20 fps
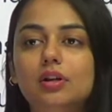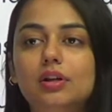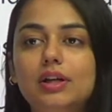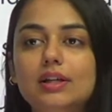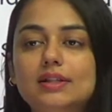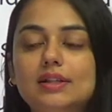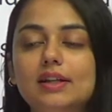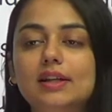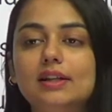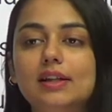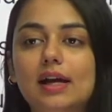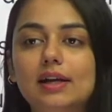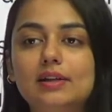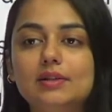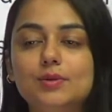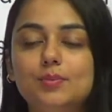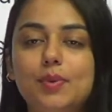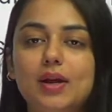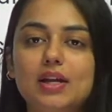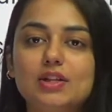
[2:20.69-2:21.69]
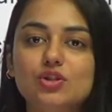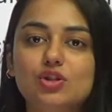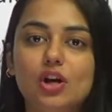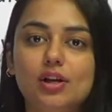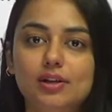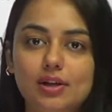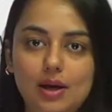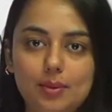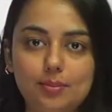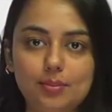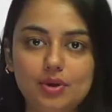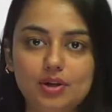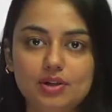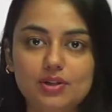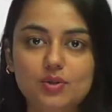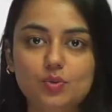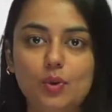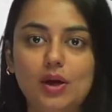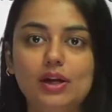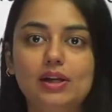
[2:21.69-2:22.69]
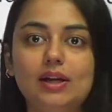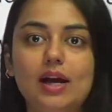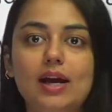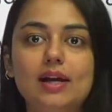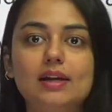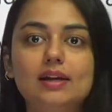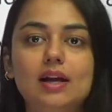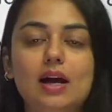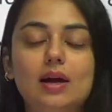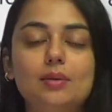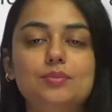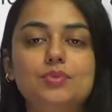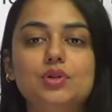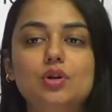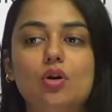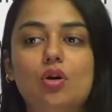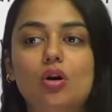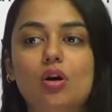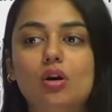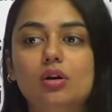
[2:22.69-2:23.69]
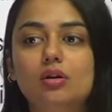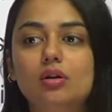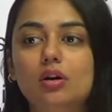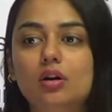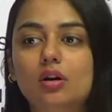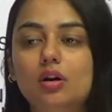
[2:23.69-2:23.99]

reasoning that is based on numbers, Venn diagrams, or